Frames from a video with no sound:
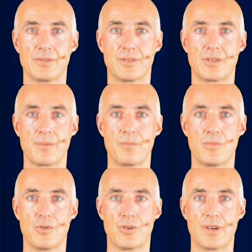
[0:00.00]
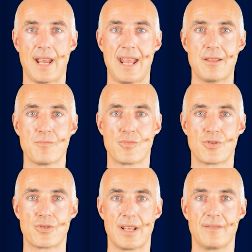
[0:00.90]
there are more and
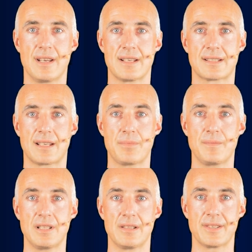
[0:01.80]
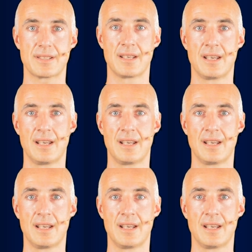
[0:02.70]
more advanced capabilities,